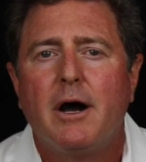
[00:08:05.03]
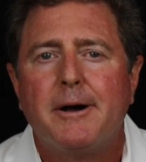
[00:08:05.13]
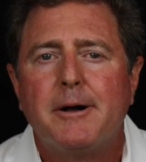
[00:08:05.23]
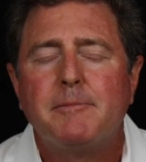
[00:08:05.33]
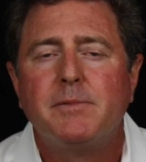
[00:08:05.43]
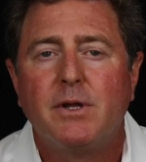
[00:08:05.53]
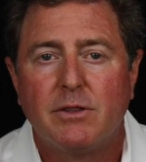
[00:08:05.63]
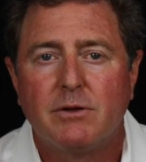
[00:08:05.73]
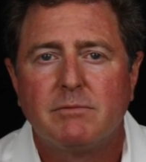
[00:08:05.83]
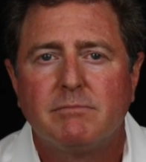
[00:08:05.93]

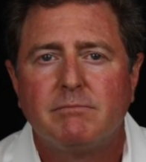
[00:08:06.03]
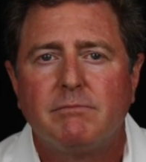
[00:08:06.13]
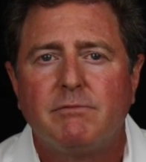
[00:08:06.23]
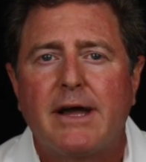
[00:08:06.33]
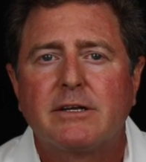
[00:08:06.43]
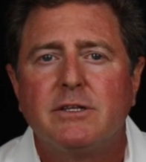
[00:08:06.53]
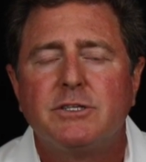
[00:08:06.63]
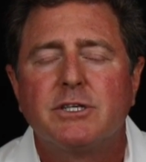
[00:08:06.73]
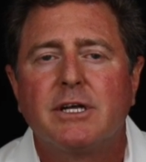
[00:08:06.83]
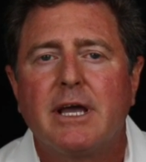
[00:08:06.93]
Another factor
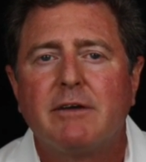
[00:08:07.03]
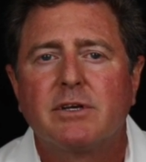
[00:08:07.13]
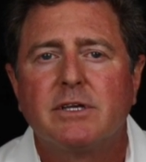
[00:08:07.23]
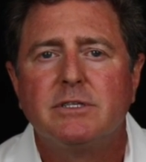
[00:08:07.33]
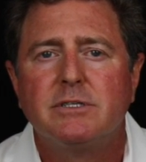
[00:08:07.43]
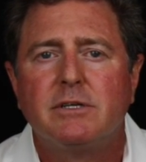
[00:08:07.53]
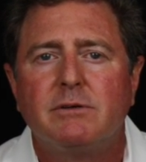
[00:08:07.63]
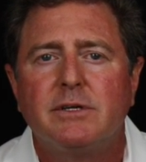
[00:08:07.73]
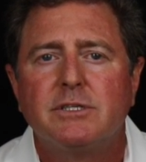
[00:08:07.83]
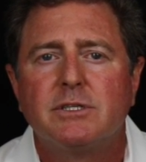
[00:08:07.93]
that you're going to have to
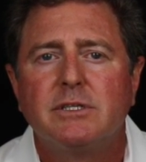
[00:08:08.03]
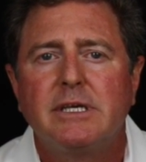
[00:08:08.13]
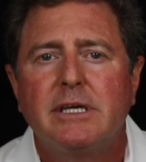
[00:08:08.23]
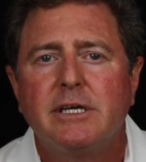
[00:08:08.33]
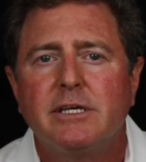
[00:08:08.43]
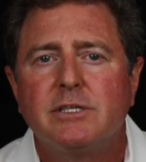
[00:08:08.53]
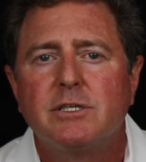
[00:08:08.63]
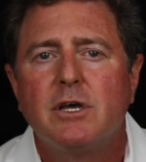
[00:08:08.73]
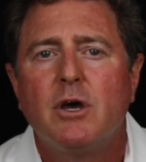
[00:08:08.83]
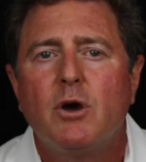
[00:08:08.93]
consider initially
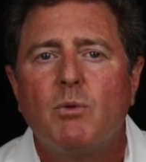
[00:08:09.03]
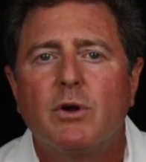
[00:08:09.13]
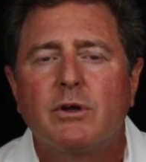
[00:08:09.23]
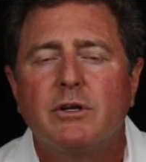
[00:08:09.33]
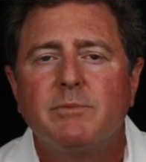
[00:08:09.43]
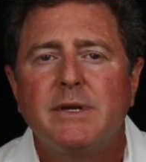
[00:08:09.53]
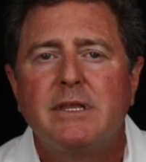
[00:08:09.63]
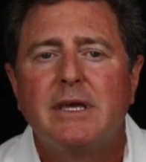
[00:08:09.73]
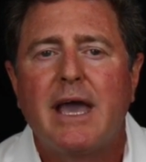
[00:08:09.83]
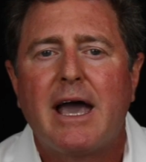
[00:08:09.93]
is what are going to be
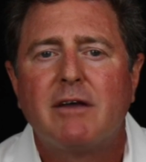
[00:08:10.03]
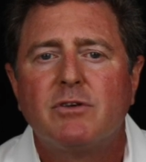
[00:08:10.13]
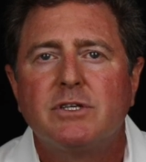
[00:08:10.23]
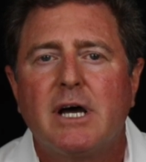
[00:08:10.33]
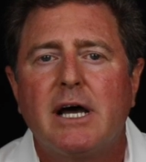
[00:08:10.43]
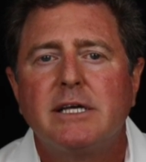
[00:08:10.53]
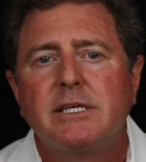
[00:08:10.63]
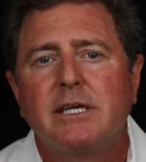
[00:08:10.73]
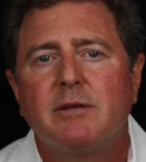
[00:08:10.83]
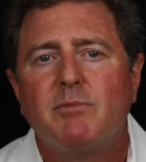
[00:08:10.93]
the
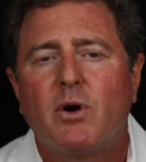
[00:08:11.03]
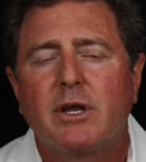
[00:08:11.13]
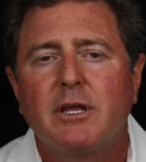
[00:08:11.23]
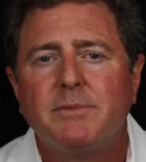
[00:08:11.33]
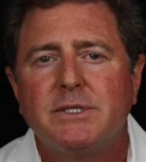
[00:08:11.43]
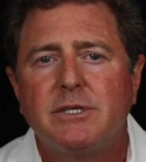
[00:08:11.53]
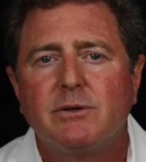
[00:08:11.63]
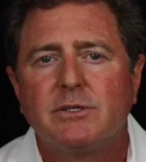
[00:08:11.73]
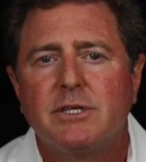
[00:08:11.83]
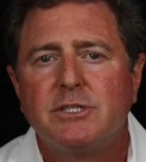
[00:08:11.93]
advertising and marketing
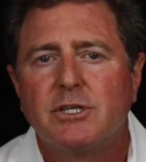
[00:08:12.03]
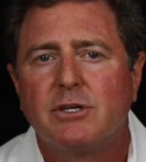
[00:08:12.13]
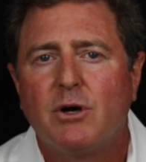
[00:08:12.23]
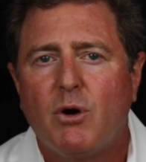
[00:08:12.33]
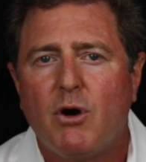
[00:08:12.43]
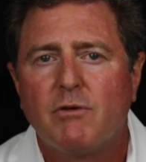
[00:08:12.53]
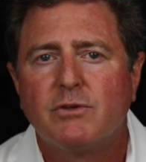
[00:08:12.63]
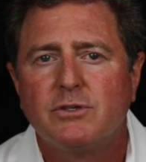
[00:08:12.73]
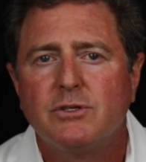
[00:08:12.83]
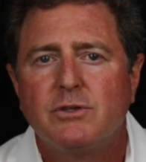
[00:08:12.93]
materials that you're going to
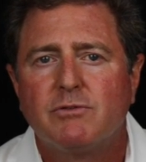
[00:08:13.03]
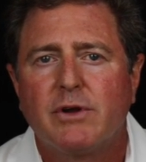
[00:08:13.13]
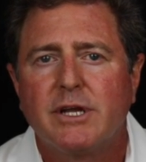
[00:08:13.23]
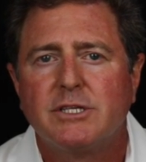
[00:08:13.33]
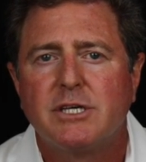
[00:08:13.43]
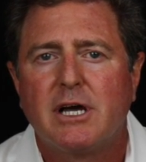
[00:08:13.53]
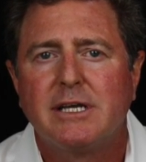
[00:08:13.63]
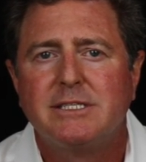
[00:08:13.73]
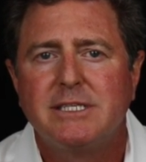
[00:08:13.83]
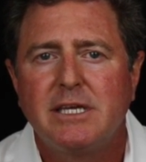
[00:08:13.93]
offer to the
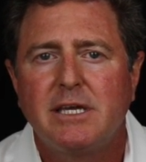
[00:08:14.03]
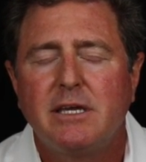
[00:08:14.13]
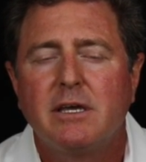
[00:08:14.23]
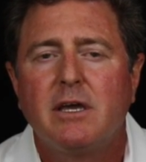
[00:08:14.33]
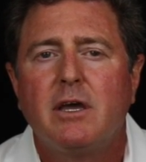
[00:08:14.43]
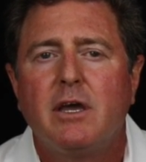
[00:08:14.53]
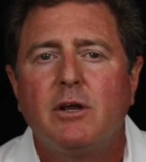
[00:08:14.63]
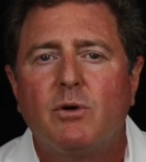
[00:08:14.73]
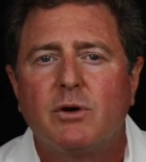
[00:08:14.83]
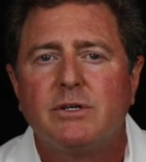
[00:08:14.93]
franchisee
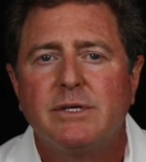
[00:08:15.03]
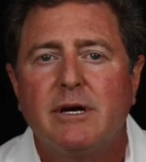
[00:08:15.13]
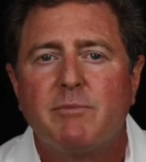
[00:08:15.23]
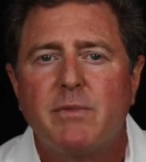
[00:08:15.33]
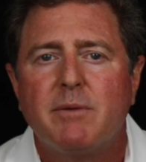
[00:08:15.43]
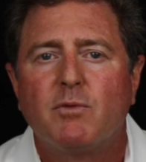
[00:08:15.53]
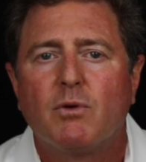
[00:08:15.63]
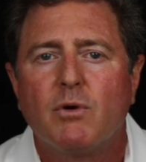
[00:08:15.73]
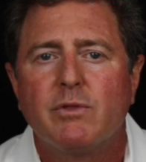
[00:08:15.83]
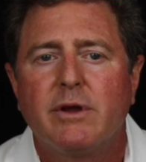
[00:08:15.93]
in order to help them
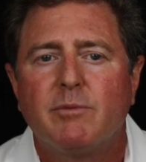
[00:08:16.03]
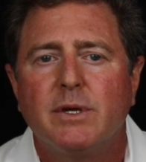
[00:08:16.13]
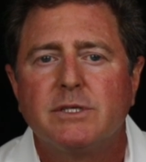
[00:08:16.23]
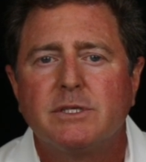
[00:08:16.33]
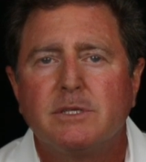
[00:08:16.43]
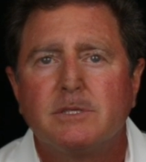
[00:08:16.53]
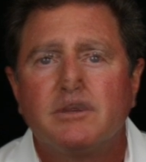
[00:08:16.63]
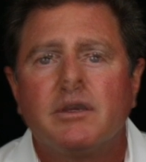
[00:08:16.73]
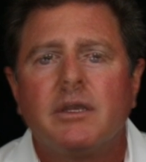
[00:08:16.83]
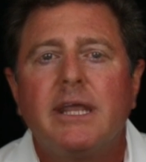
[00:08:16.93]
grow their business.